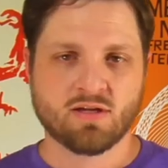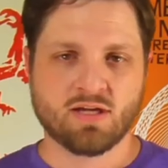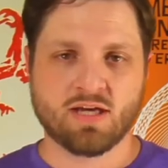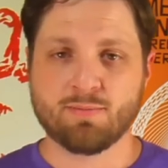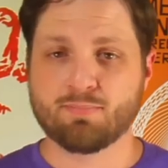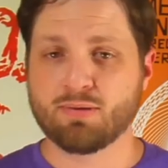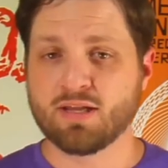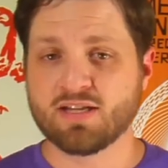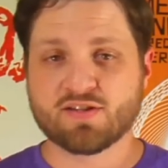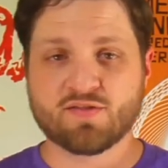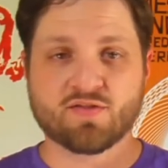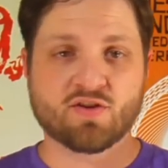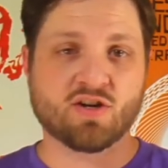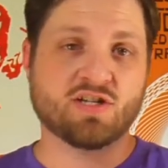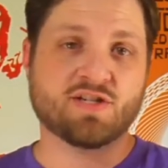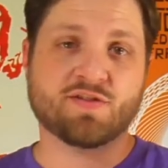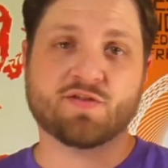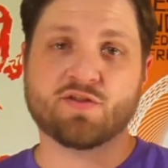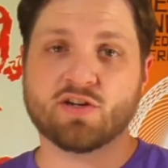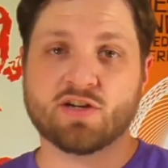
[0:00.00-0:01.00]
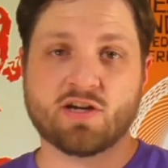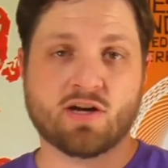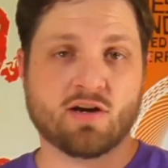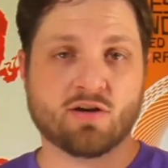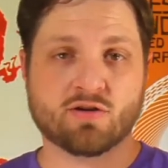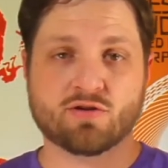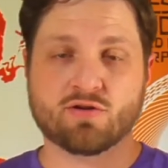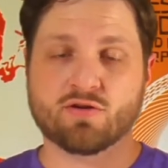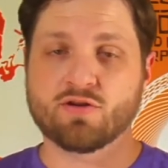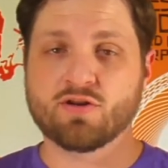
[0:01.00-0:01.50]
He plays a very different
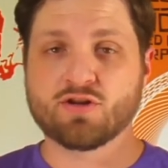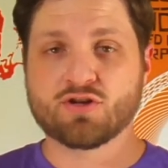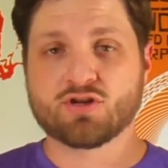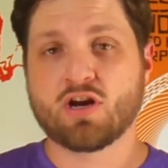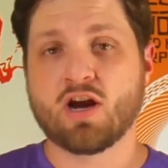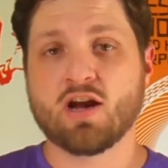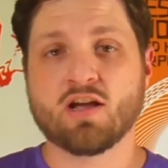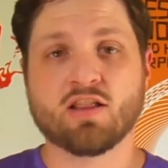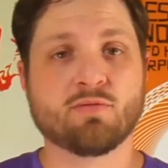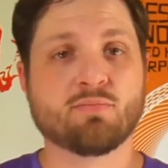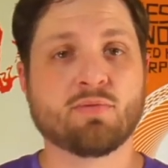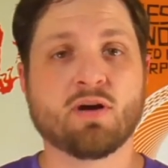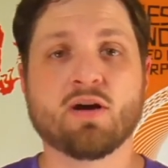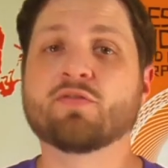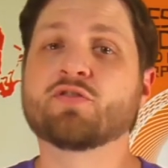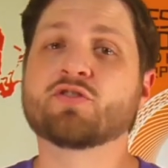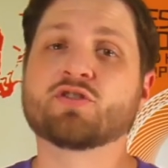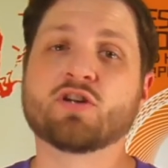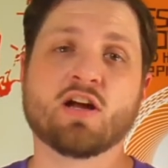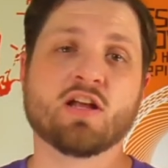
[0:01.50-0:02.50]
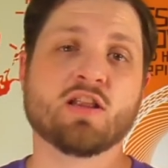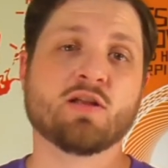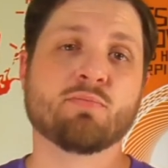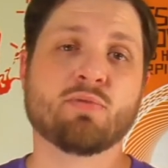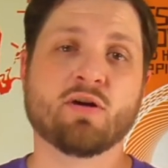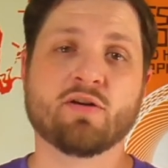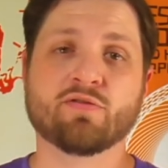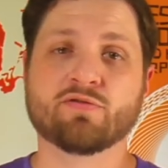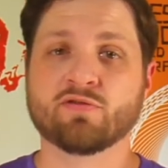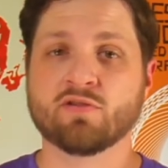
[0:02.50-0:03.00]
character than Shia LaBeouf. Shia
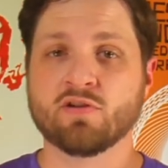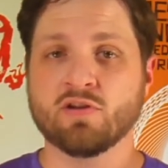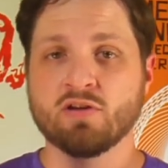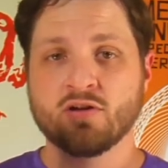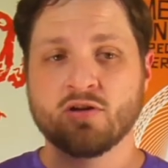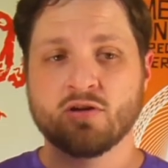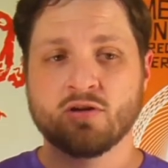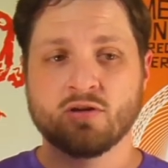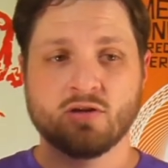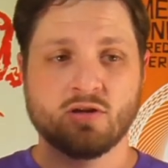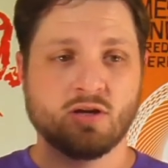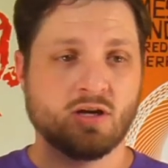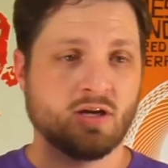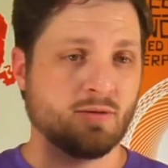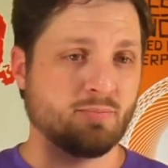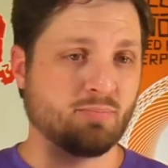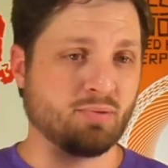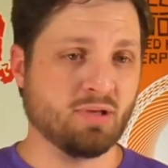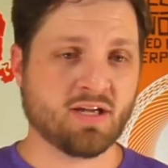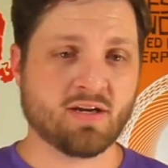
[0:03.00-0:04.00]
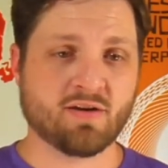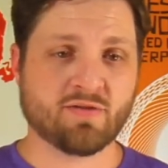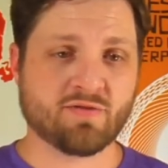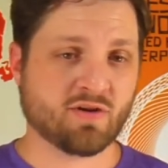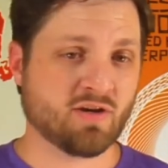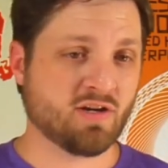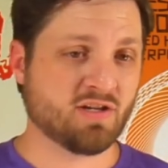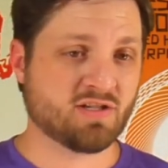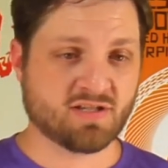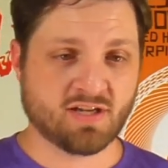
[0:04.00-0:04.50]
LaBeouf played a
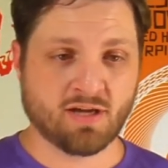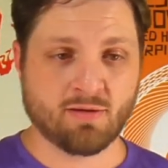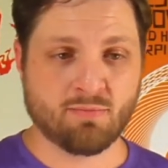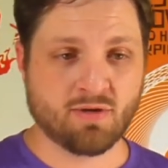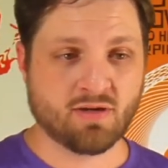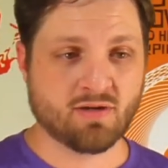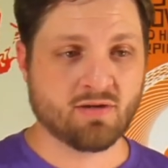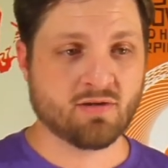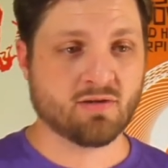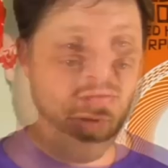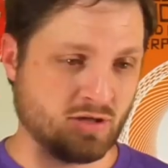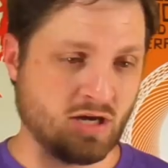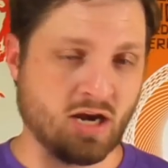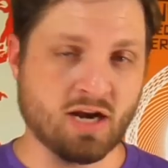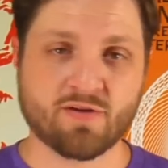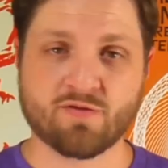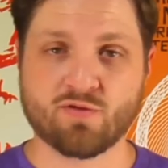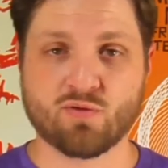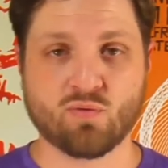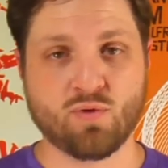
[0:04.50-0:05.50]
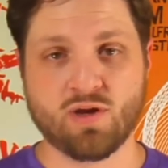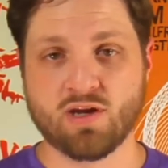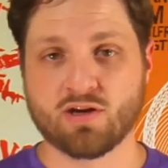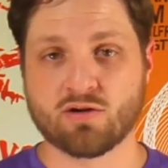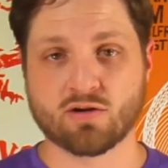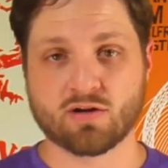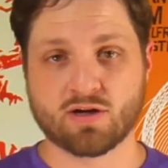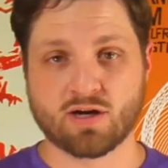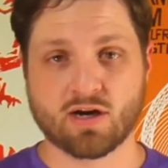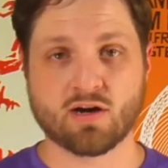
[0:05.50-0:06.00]
very timid, kind of a
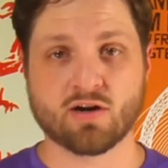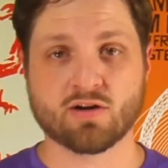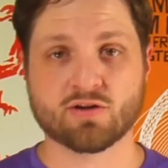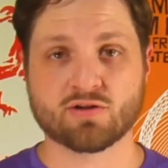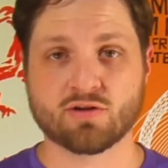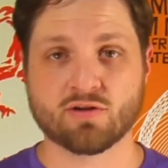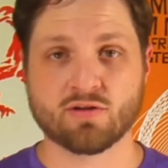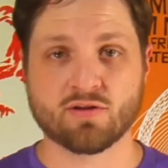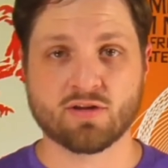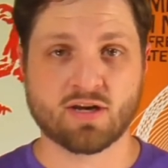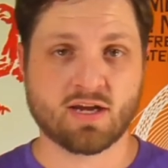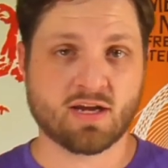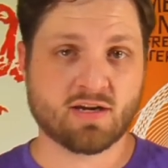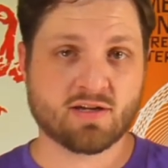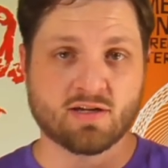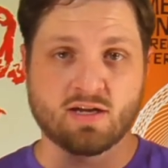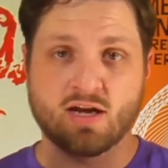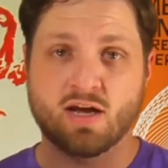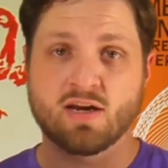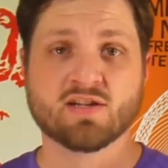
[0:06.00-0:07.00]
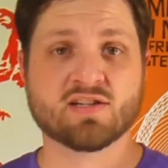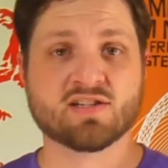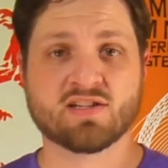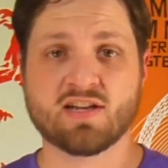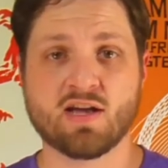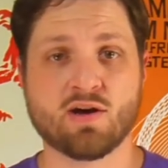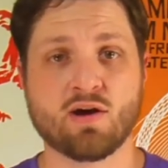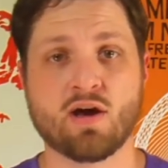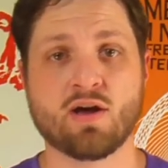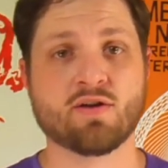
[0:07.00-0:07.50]
weaker character that had to kind of
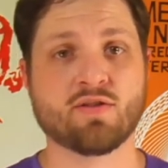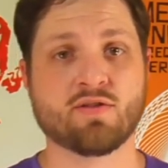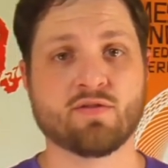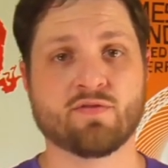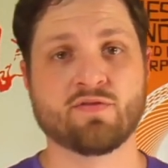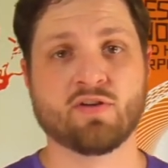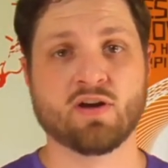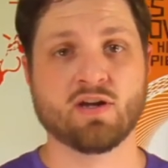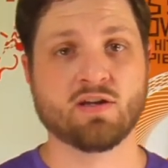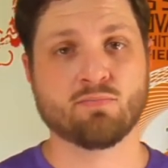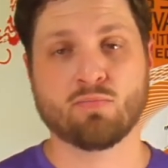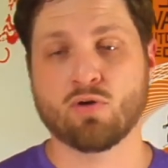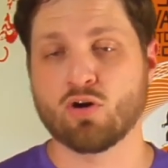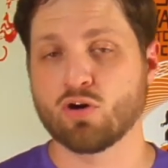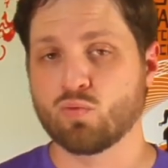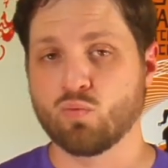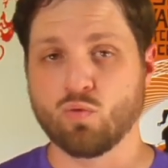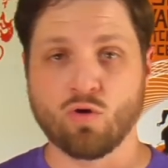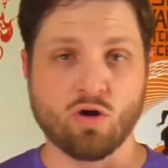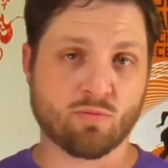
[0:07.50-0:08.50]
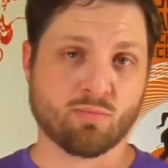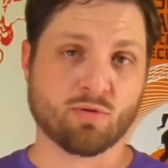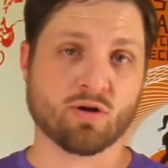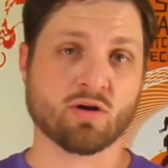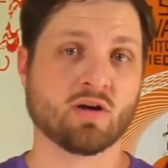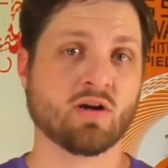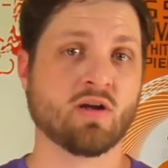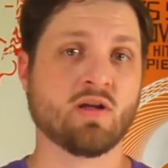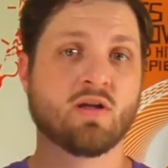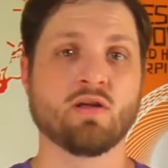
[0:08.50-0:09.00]
stay out of the fight. Mark
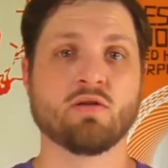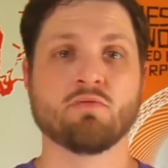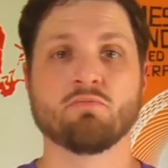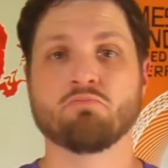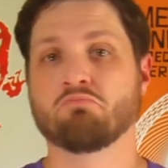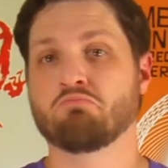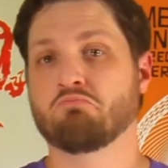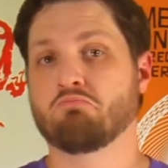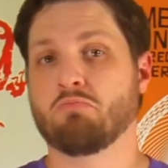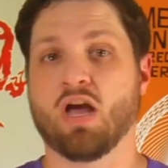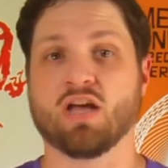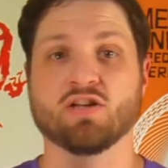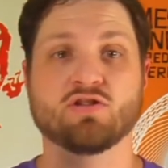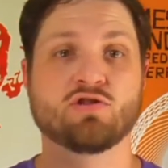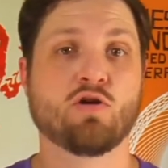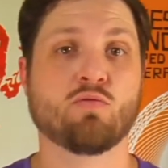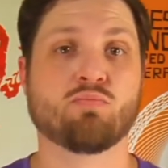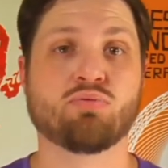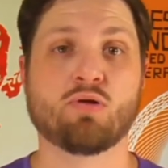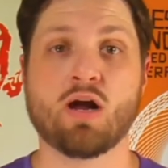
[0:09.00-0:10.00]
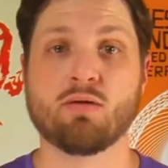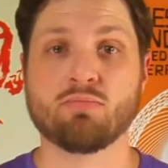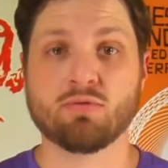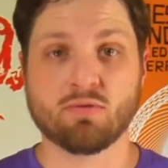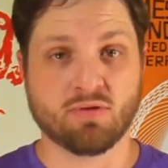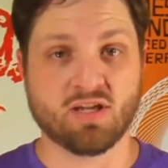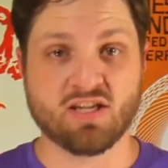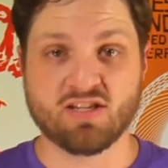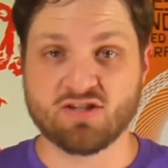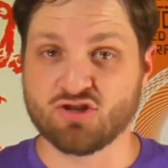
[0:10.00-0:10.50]
Wahlberg has no
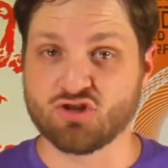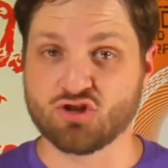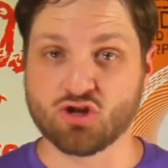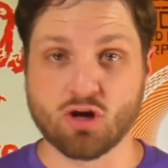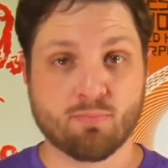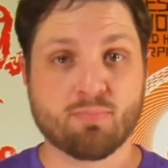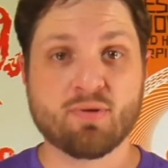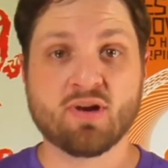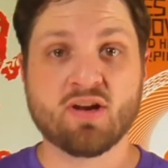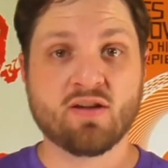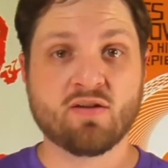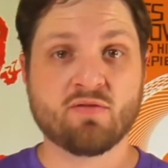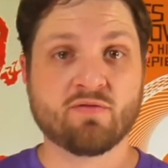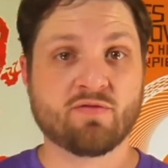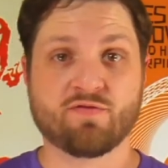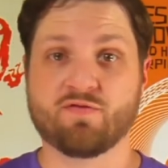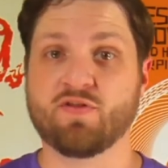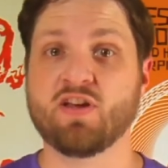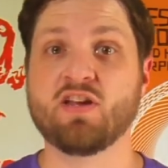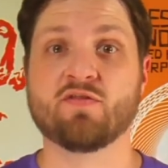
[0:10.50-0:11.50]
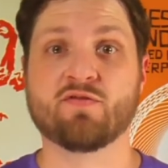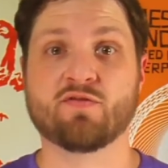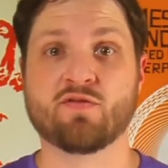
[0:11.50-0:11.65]
problem. He's jumping in feet